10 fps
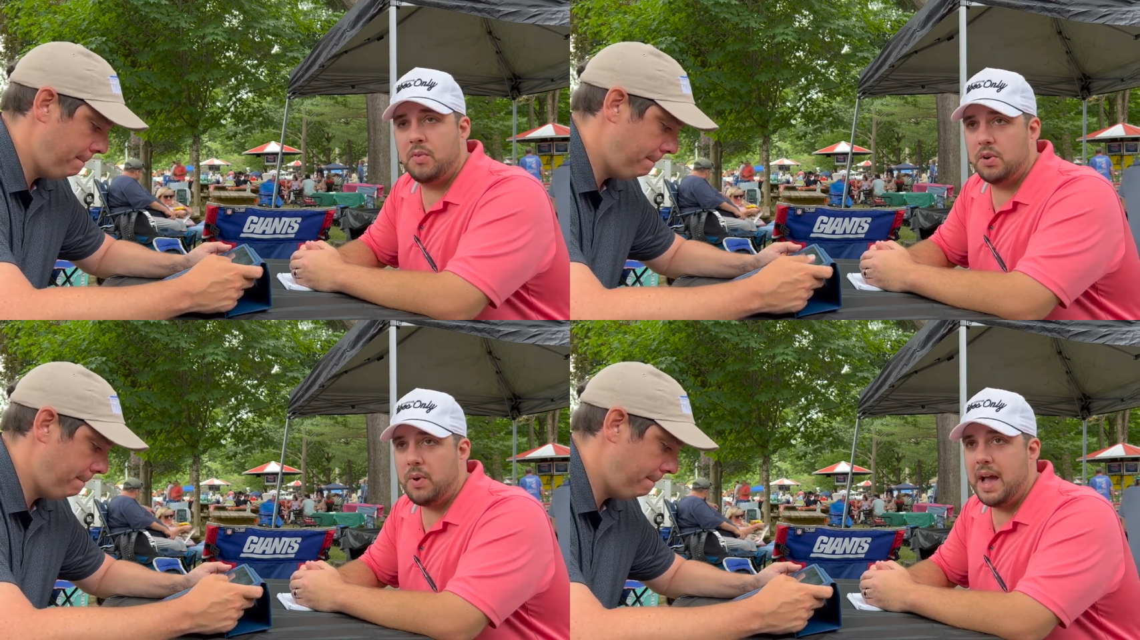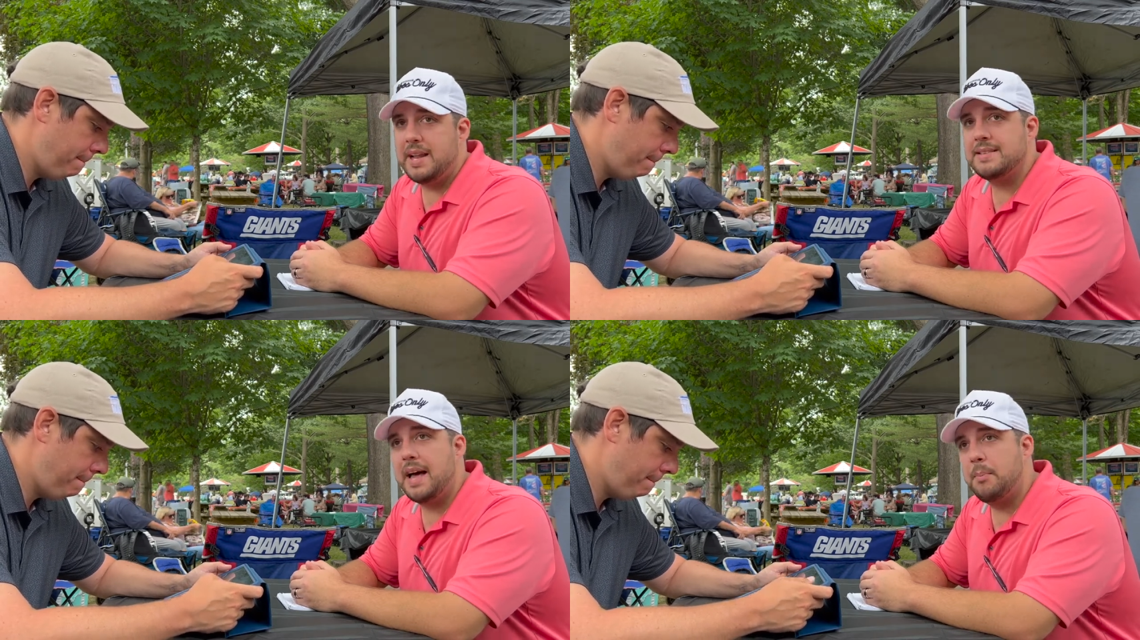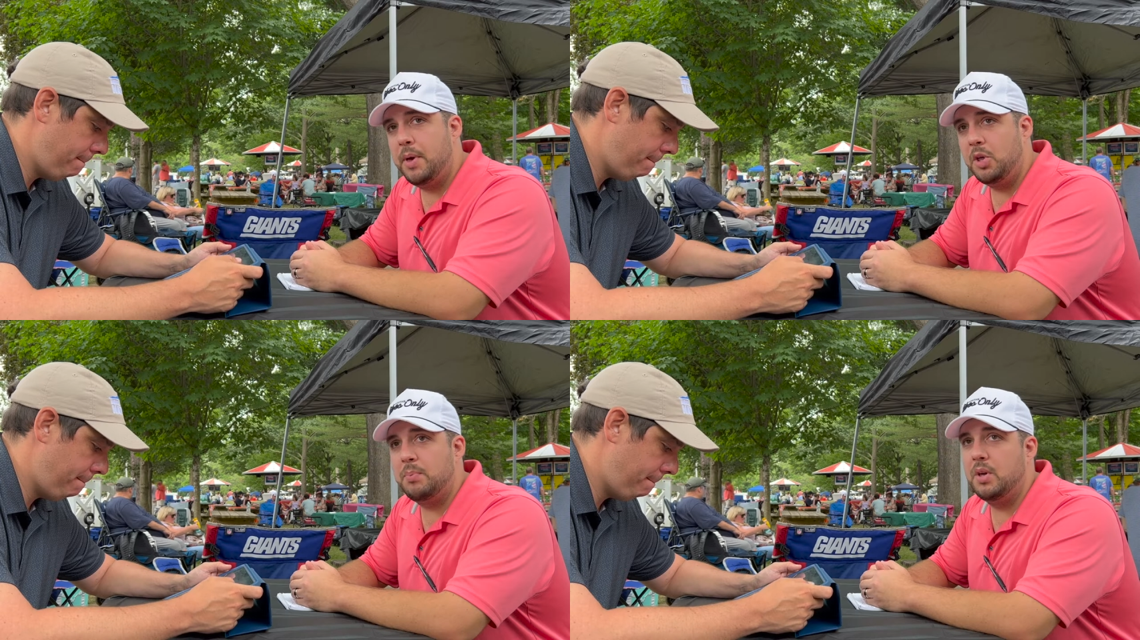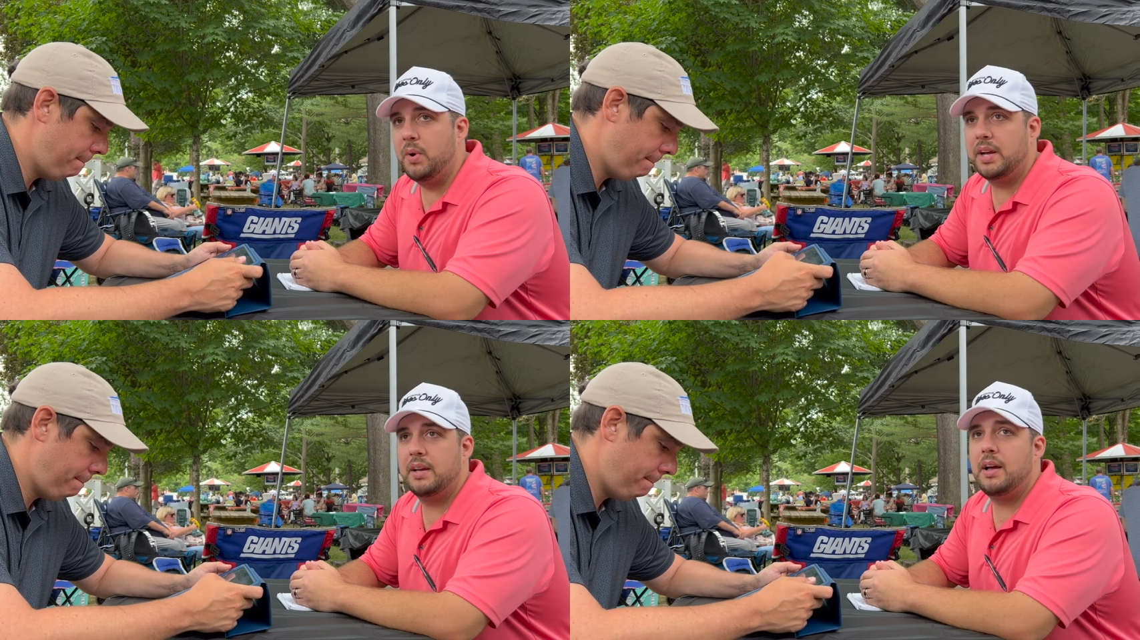Speaker 1: to ride. It's not Billy
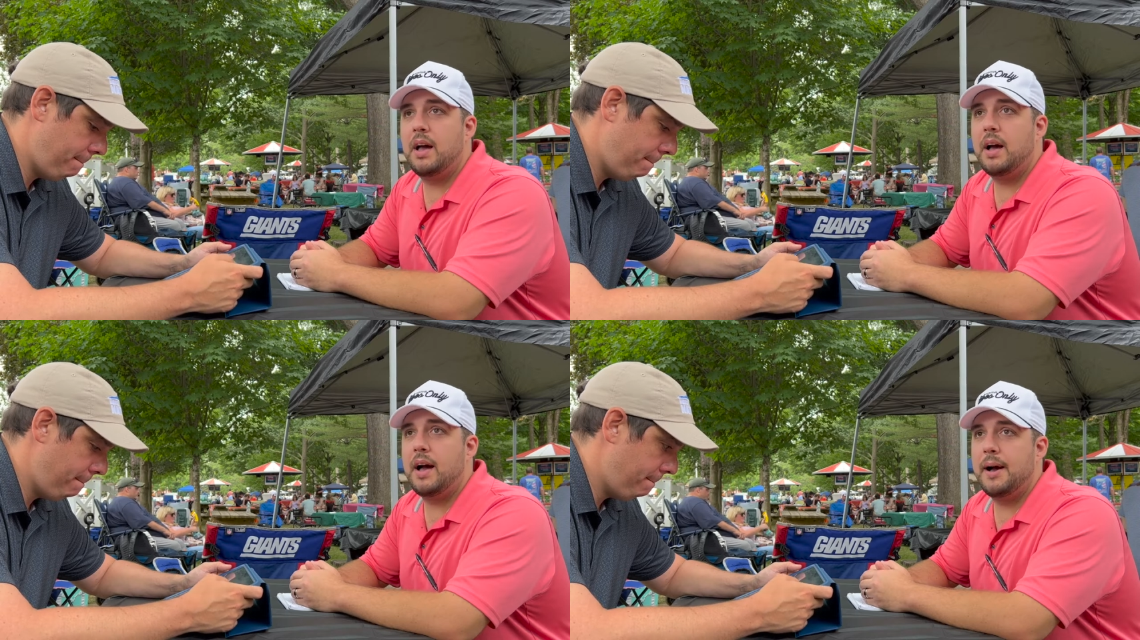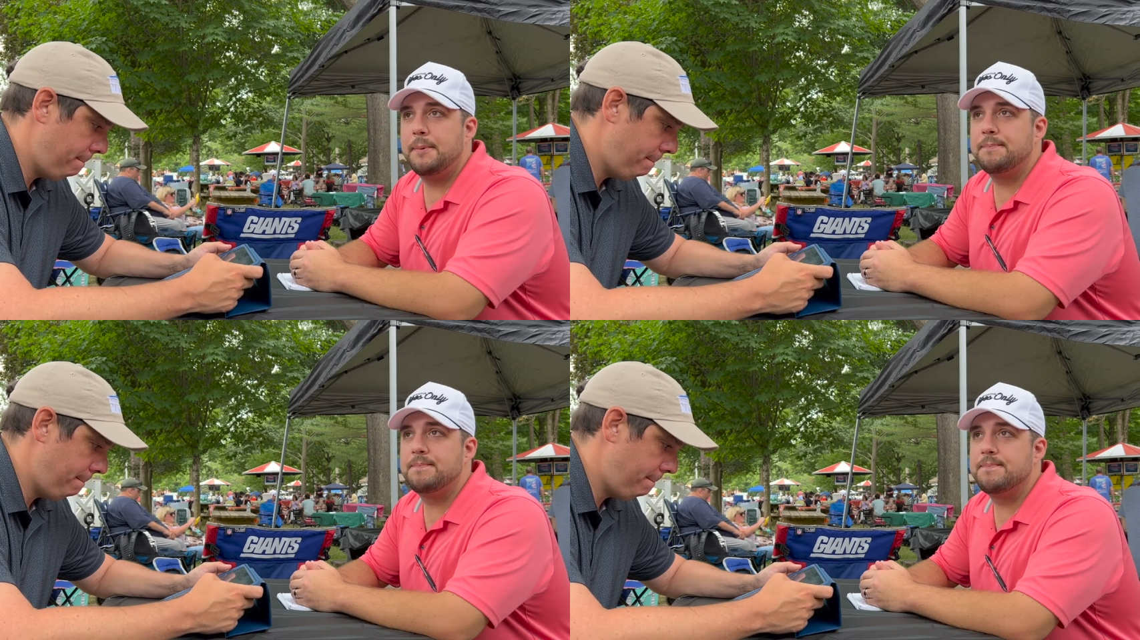Buick, um,